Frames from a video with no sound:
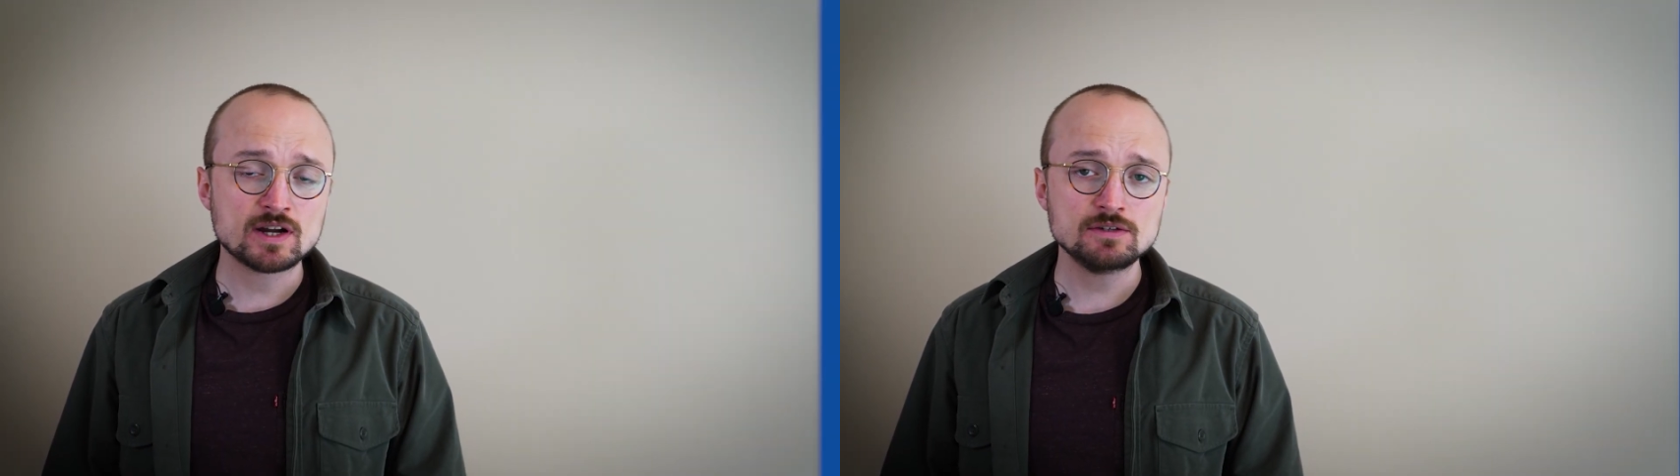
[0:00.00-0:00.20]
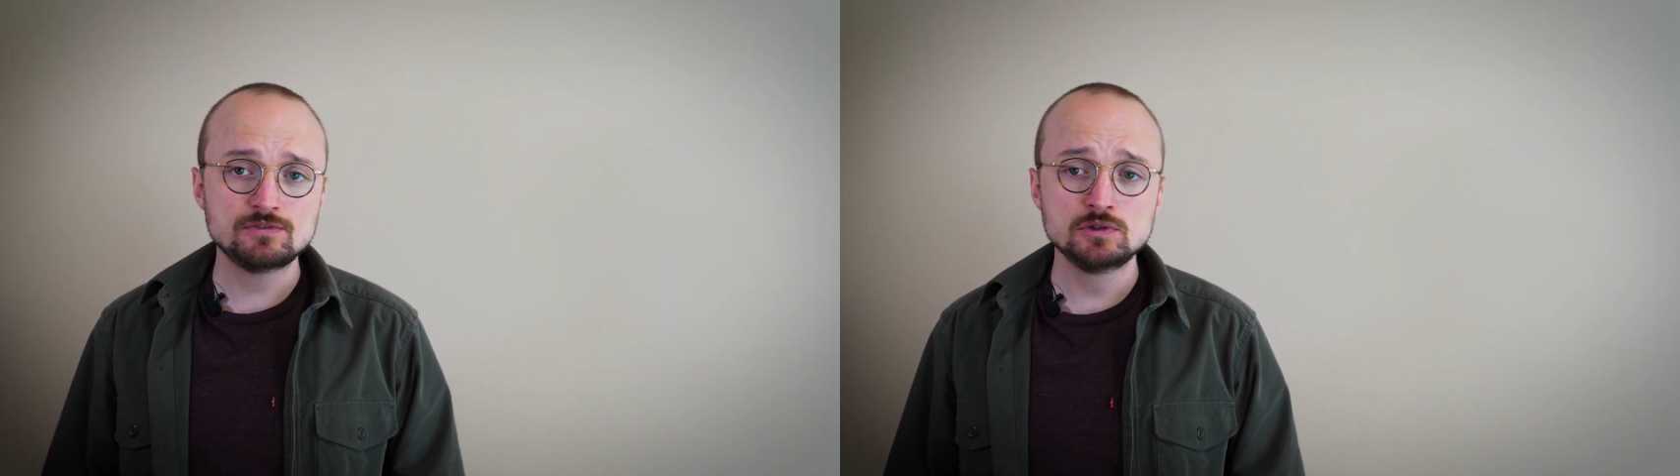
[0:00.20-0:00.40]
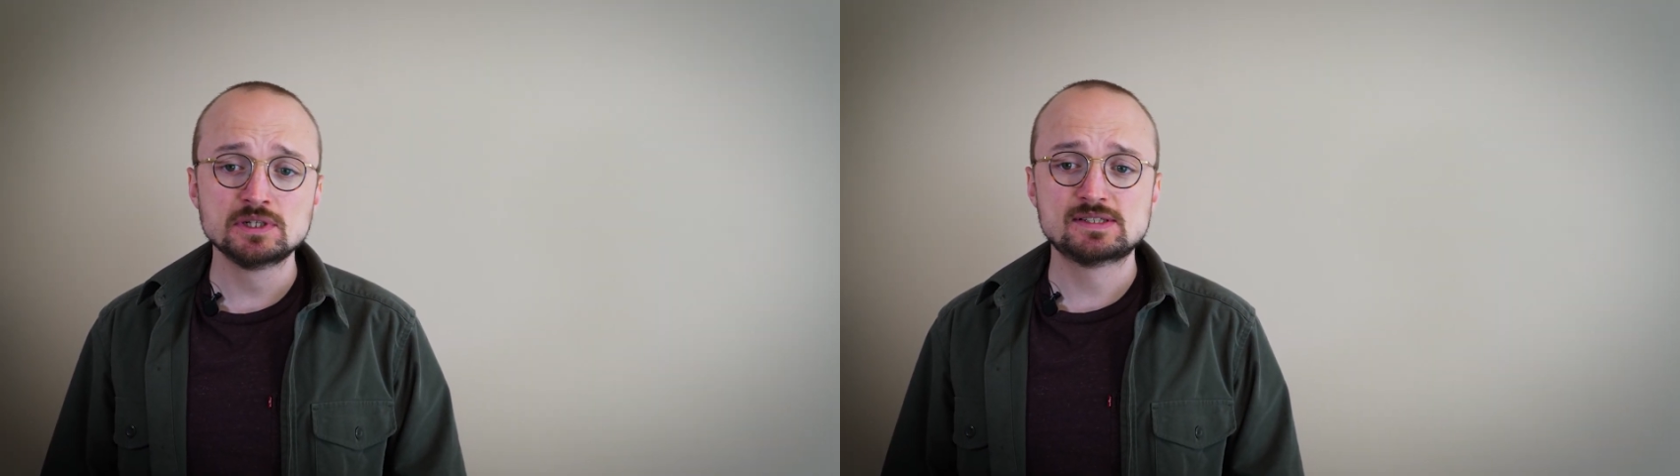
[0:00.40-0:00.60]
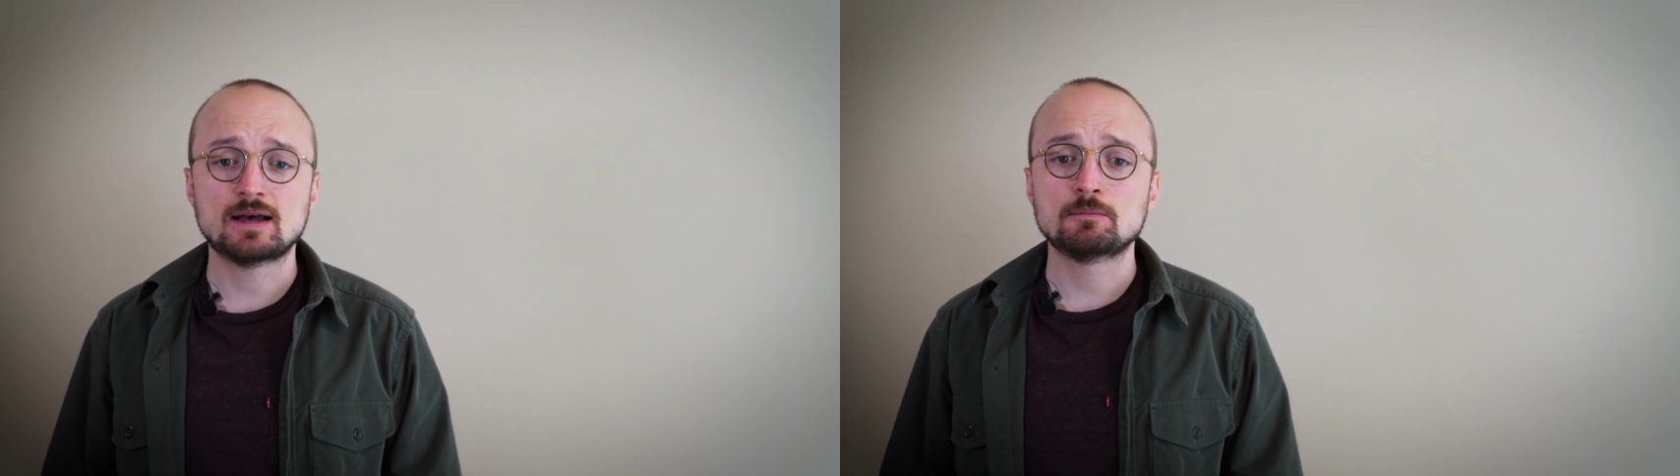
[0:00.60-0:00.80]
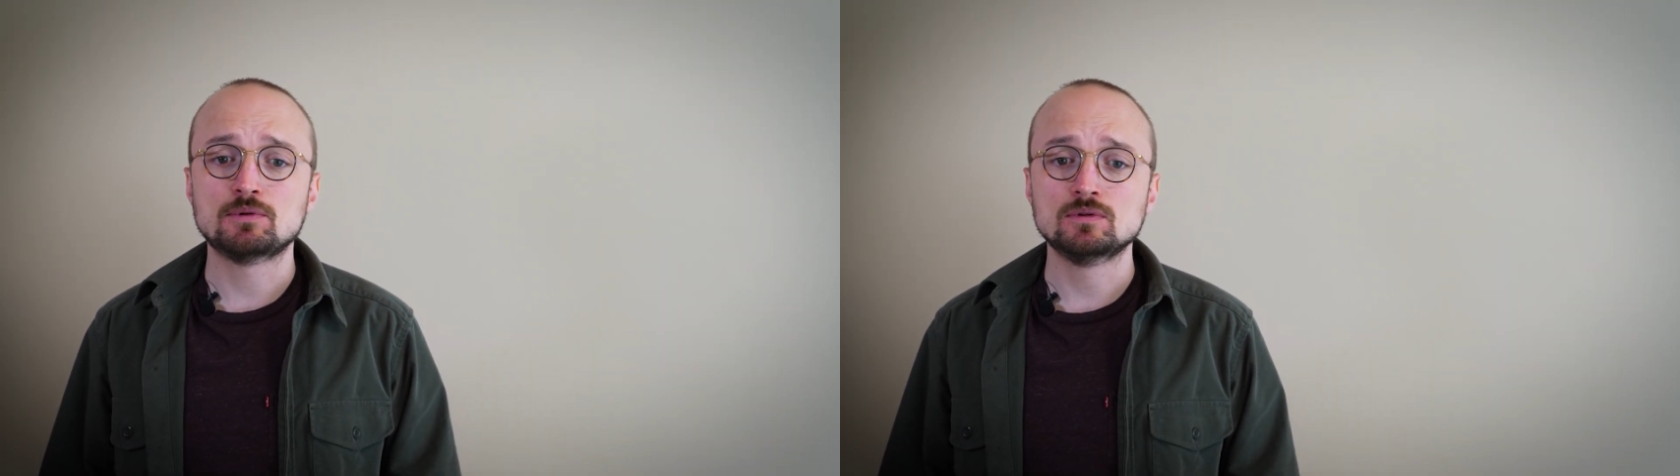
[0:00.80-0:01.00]
a few
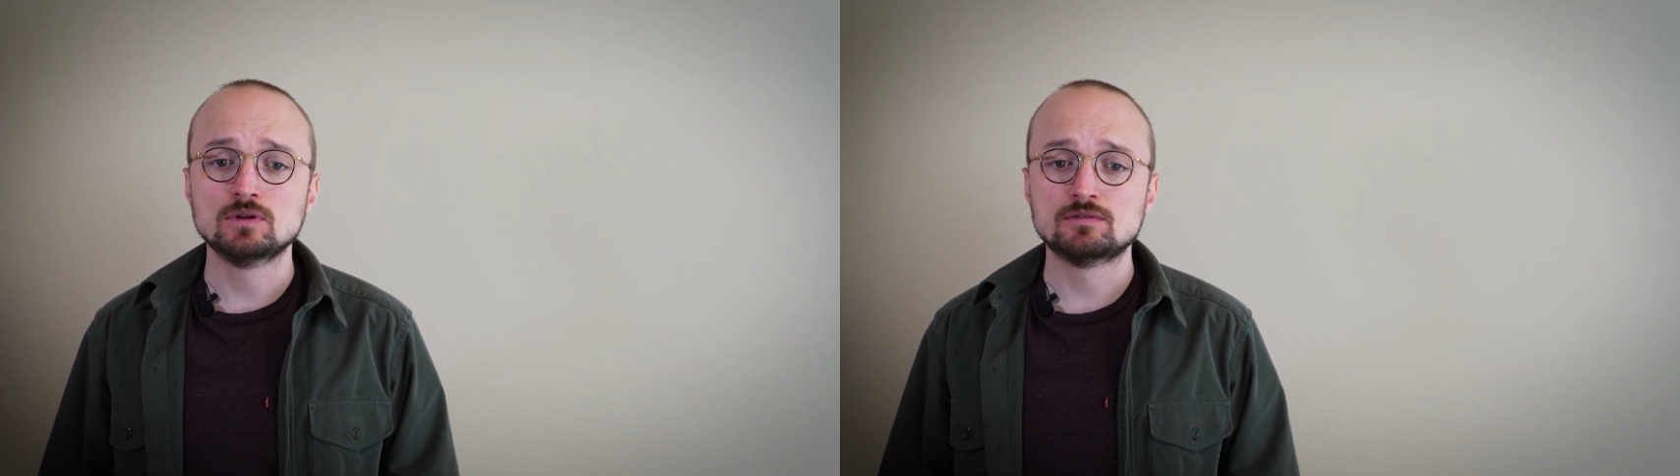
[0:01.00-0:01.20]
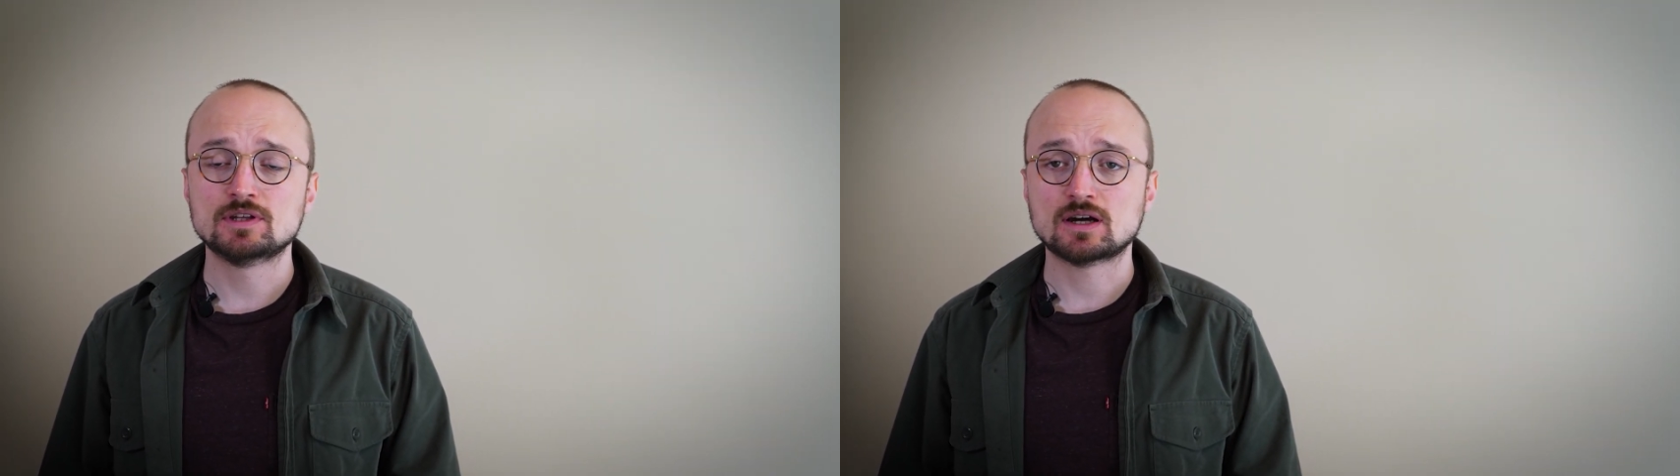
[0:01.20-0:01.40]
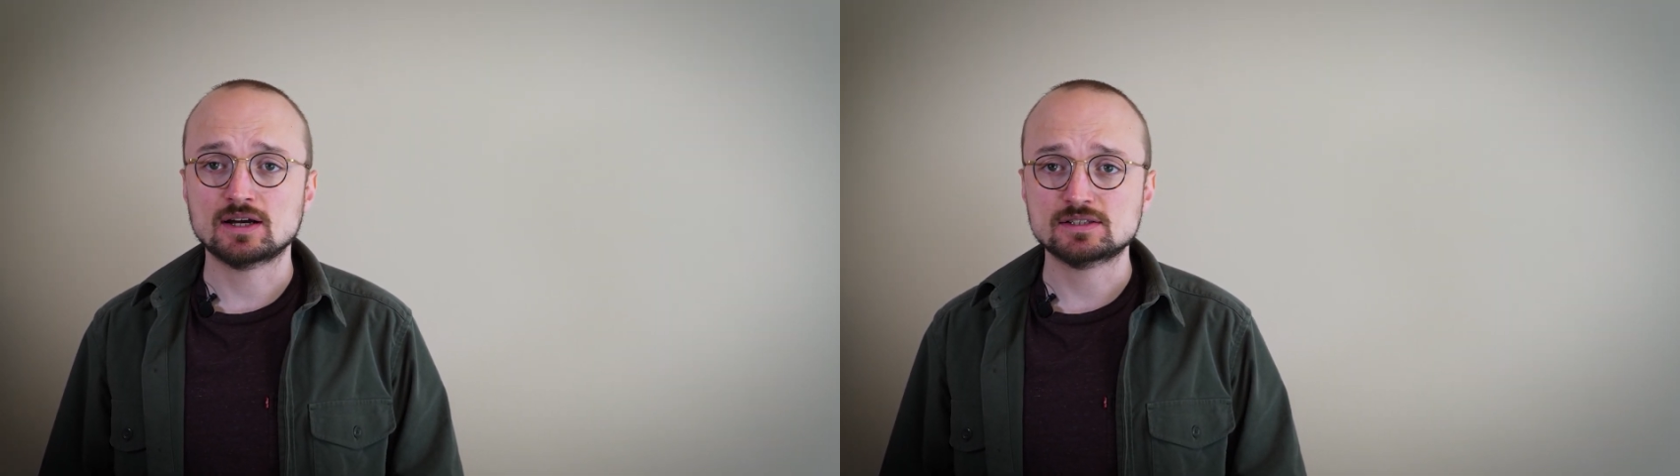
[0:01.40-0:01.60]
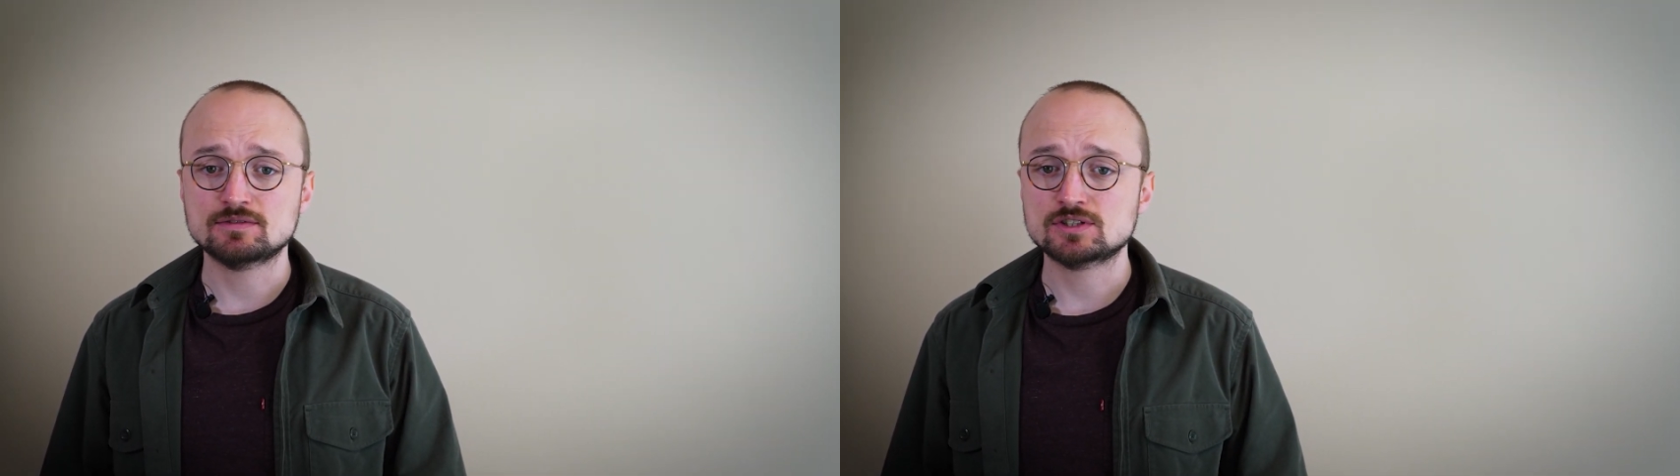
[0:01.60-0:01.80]
examples of the kinds of